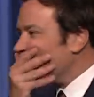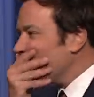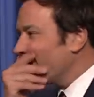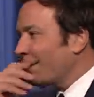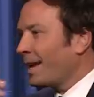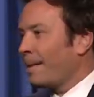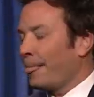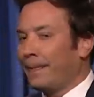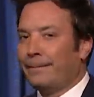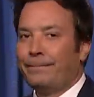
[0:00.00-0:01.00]

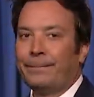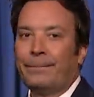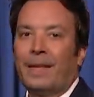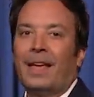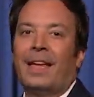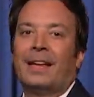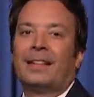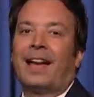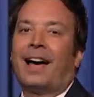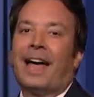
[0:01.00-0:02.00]

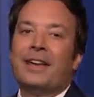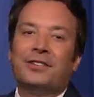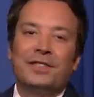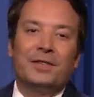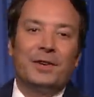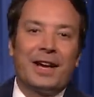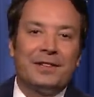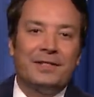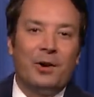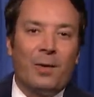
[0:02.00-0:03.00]
Thank you. Uh, hey, just so you
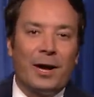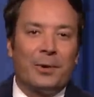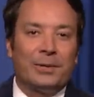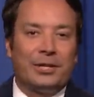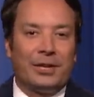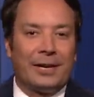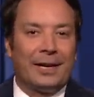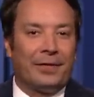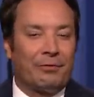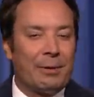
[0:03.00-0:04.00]
guys know while you were
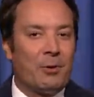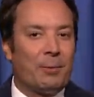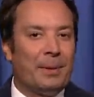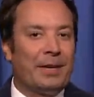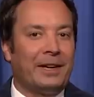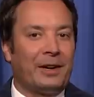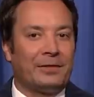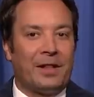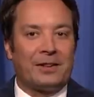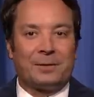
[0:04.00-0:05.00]
cheering, three more
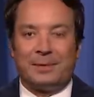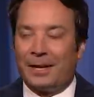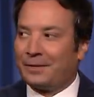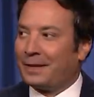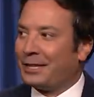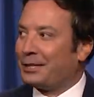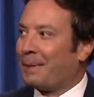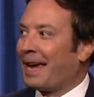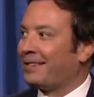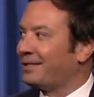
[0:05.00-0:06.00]
billionaires launched themselves into
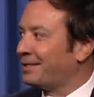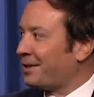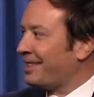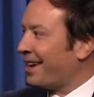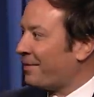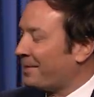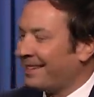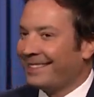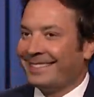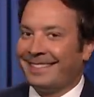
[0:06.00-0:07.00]
space. So isn't
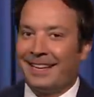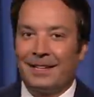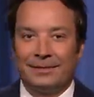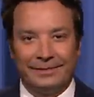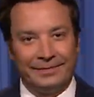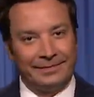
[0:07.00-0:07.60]
that?